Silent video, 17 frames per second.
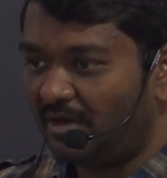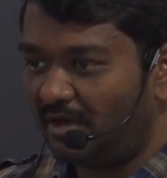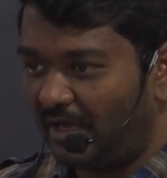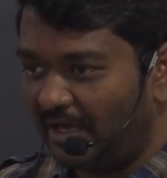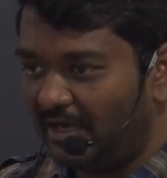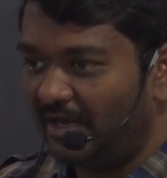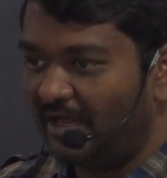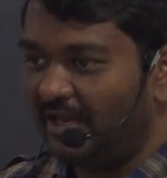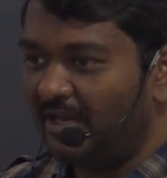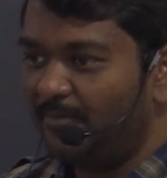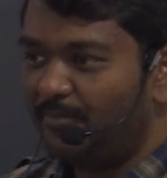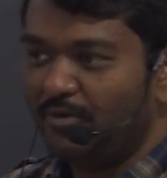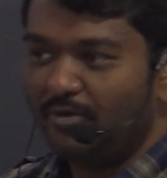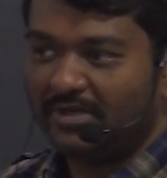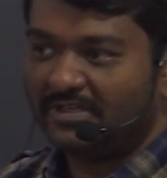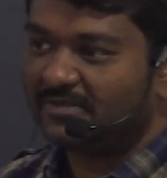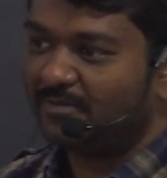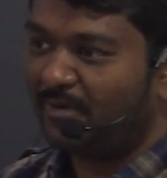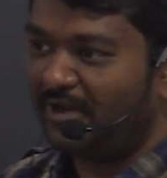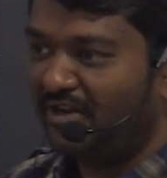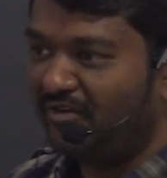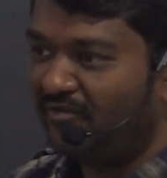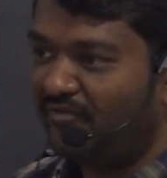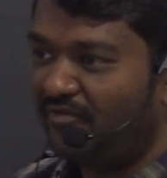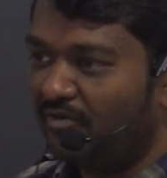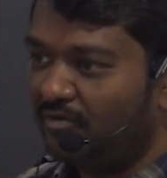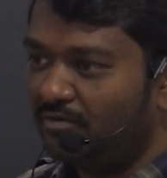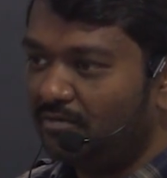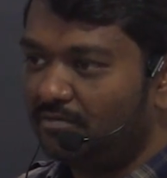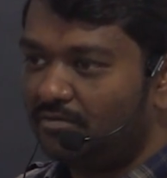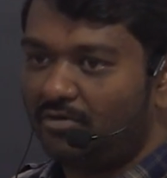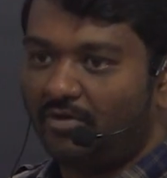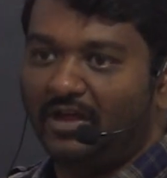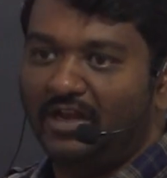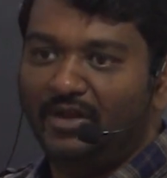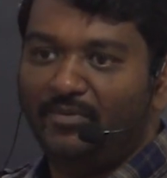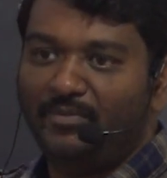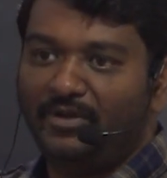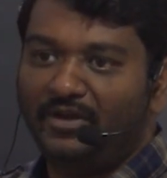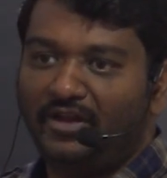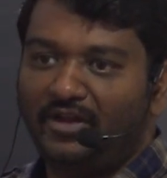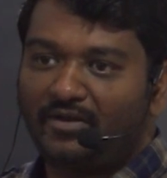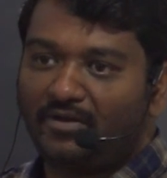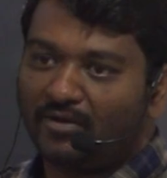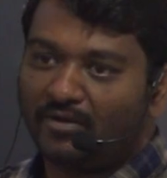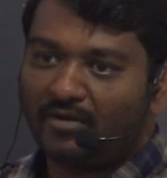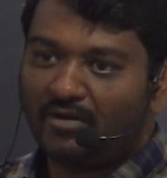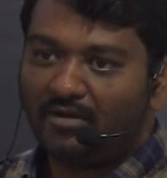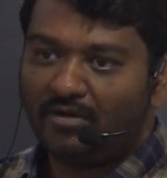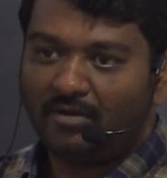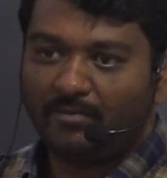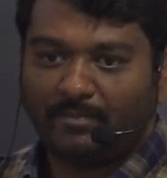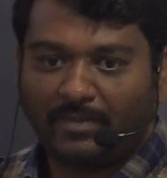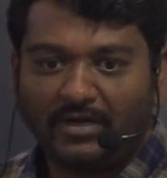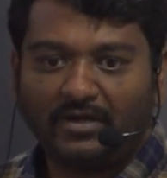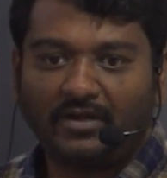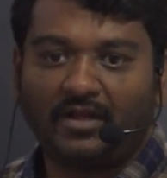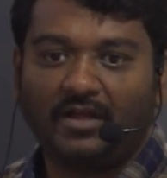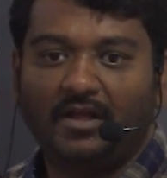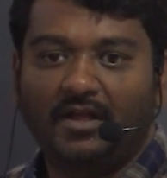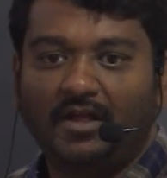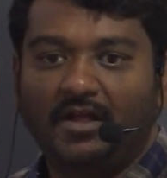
I'll help you explain few to eliminate and all, but